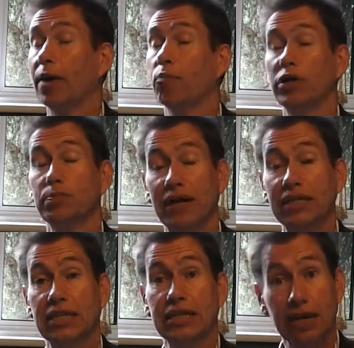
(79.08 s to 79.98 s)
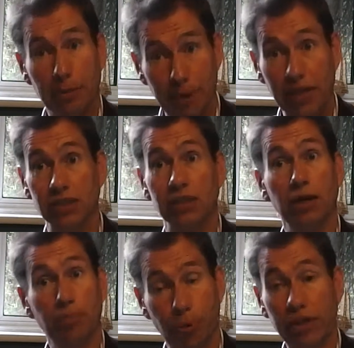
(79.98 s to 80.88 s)
which basically commits
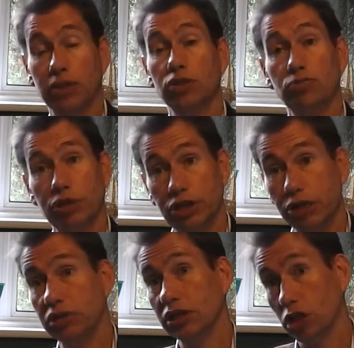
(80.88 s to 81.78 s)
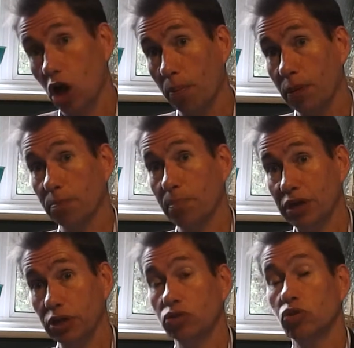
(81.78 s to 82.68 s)
Britain to reduce its carbon
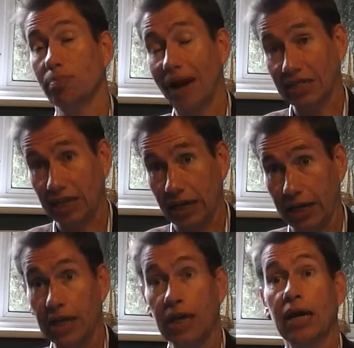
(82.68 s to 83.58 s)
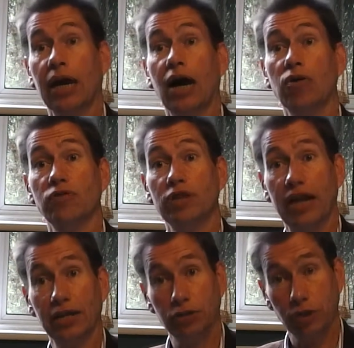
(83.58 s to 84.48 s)
emissions dramatically over the
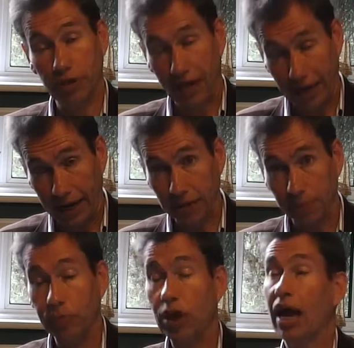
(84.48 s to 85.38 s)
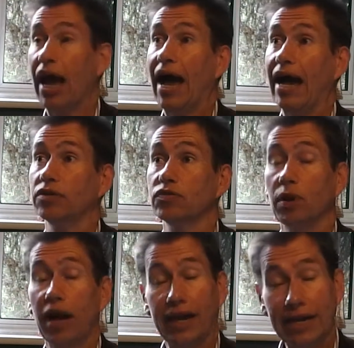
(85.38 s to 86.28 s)
next 2 decades. And
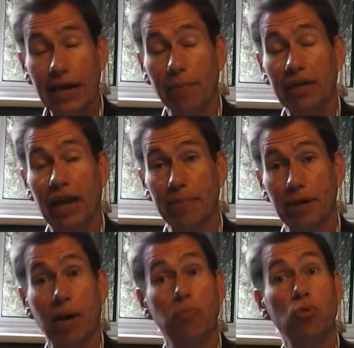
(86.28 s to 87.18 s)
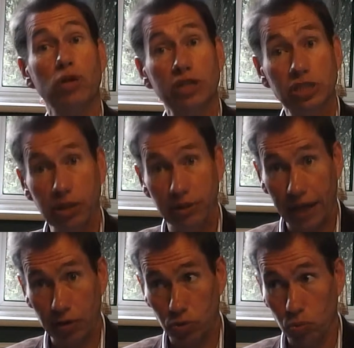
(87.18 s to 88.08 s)
an incoming Labour government will continue
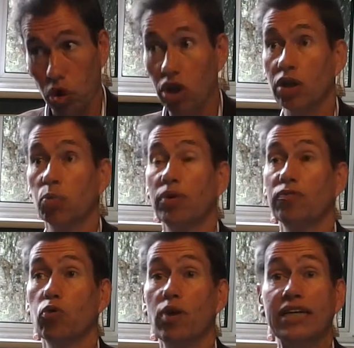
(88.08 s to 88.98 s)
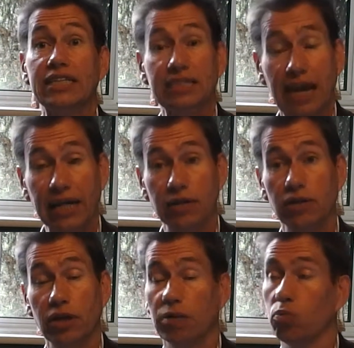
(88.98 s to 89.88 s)
that good work. We've already
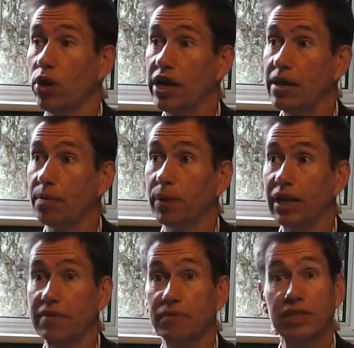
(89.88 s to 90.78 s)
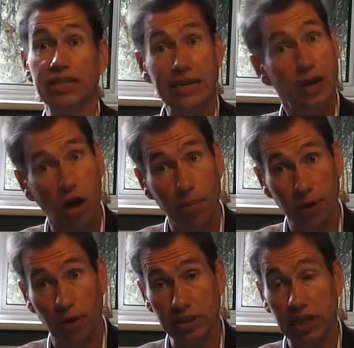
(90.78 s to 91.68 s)
said that we believe in the
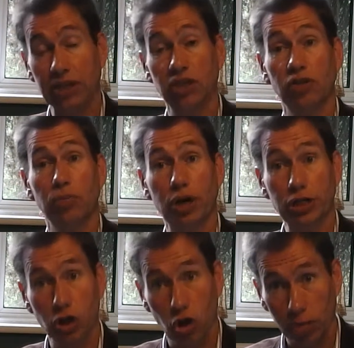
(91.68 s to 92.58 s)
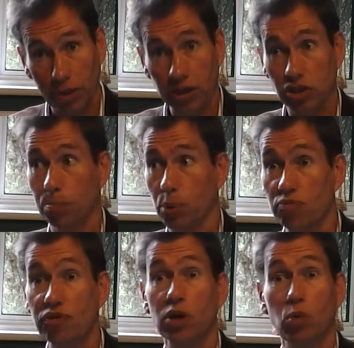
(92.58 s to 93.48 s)
decarbonisation of the British economy, so
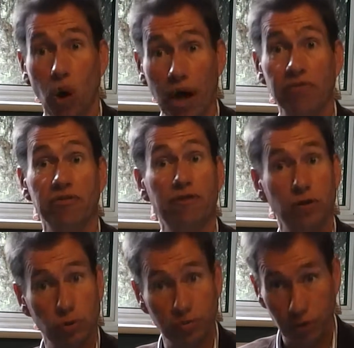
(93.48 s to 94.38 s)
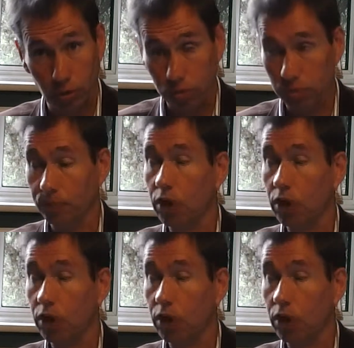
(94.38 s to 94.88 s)
moving away from fossil fuels.